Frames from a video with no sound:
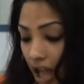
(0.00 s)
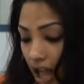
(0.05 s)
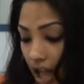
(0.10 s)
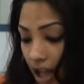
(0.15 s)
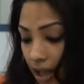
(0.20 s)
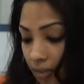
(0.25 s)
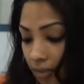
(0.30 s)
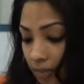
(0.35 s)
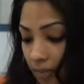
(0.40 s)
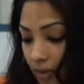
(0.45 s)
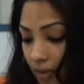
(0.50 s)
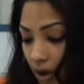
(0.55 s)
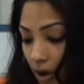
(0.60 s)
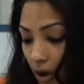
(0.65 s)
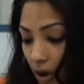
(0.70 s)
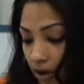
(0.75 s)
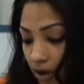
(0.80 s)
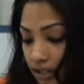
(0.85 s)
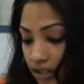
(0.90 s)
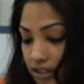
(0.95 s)

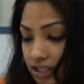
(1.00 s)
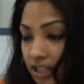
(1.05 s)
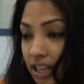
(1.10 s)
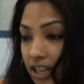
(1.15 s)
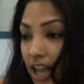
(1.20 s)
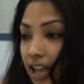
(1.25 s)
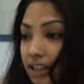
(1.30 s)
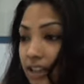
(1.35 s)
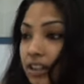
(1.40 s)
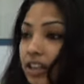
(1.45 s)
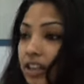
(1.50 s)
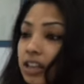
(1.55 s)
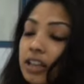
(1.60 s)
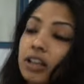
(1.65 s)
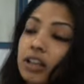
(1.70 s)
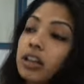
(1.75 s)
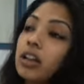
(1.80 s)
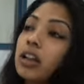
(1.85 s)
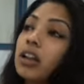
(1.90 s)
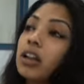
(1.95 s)
Honestly, I
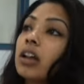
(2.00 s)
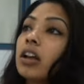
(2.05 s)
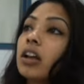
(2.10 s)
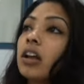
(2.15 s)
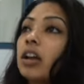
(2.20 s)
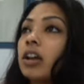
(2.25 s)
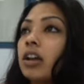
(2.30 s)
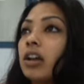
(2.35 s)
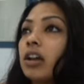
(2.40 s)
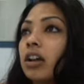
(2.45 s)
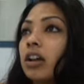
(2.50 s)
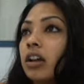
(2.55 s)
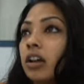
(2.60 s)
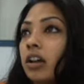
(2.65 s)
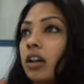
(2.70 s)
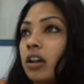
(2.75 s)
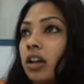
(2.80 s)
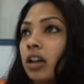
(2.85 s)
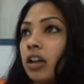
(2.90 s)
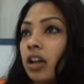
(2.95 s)
think
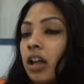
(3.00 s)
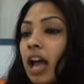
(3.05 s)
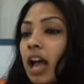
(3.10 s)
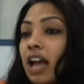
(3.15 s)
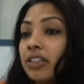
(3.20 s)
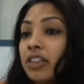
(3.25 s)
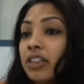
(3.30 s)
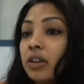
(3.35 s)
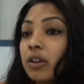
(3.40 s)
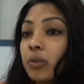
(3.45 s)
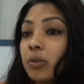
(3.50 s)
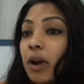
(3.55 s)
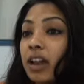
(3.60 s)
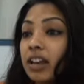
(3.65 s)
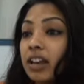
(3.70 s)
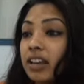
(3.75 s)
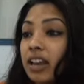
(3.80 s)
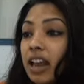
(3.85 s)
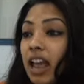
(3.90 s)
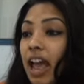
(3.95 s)

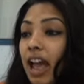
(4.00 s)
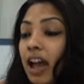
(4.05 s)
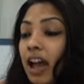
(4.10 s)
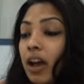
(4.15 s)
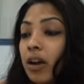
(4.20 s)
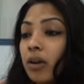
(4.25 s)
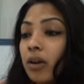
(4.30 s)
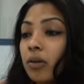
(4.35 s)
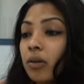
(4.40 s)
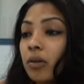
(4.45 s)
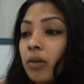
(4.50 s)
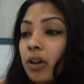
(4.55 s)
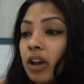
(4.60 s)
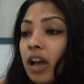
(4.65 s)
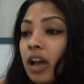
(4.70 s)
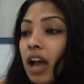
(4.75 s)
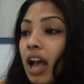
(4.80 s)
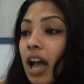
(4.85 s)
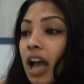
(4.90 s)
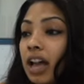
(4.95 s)
right
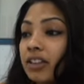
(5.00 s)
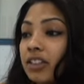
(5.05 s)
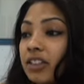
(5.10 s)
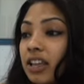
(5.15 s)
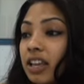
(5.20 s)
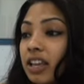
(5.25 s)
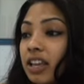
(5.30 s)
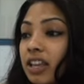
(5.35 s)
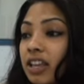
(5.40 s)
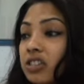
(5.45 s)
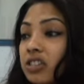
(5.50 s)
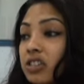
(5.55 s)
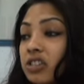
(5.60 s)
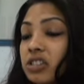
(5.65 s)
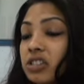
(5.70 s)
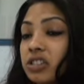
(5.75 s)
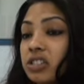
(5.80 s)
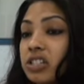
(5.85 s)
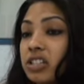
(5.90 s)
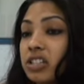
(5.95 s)
now, I think it's
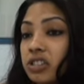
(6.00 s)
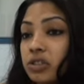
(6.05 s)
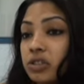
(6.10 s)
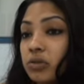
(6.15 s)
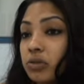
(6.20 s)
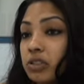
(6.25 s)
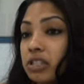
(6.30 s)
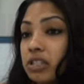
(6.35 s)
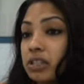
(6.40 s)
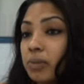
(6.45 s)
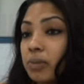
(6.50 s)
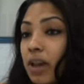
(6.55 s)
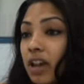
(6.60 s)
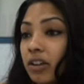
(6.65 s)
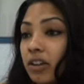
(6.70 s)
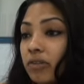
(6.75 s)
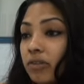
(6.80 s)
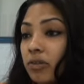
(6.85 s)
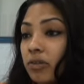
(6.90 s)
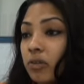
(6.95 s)
just
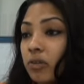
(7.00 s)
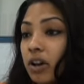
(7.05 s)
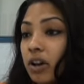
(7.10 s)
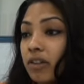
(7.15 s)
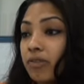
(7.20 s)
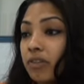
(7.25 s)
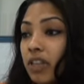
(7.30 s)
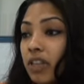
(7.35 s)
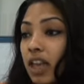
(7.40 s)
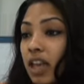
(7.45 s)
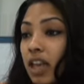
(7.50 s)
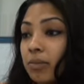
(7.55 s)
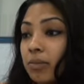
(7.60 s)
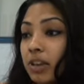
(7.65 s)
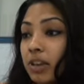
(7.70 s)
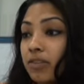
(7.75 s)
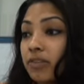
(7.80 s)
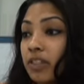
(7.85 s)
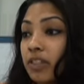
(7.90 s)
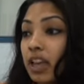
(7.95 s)
disrespectful of them
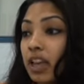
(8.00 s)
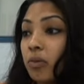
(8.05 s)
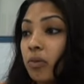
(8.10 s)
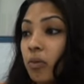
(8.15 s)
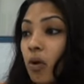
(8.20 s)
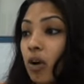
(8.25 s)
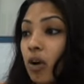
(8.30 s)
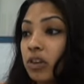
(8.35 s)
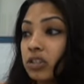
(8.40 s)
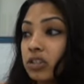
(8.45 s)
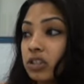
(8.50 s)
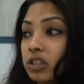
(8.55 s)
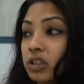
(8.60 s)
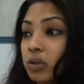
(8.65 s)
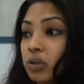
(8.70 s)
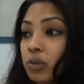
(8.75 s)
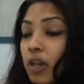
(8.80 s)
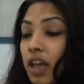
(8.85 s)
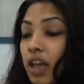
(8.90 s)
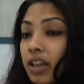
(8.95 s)
if they want
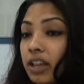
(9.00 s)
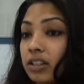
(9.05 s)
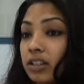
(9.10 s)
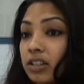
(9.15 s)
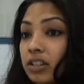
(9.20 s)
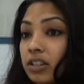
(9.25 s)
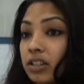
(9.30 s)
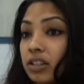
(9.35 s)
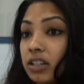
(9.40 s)
to, like,